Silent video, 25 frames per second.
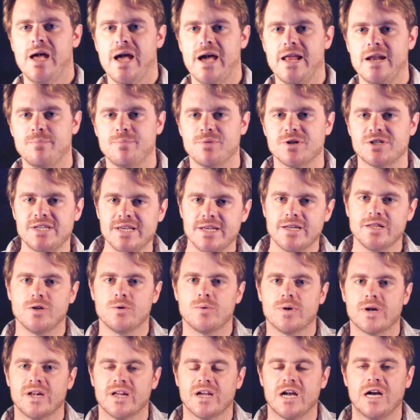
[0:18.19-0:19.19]
And in particular,
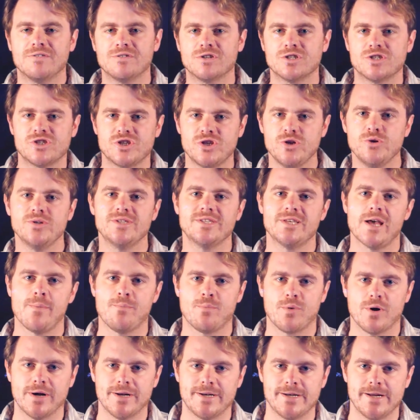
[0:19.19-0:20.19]
we're going to cover two
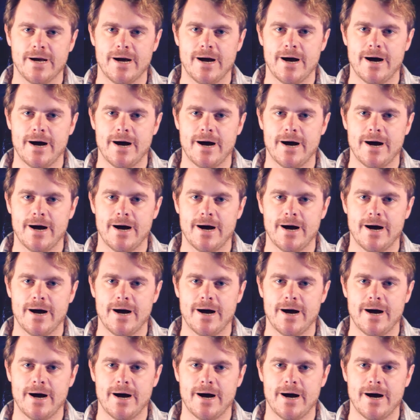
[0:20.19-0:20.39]
separate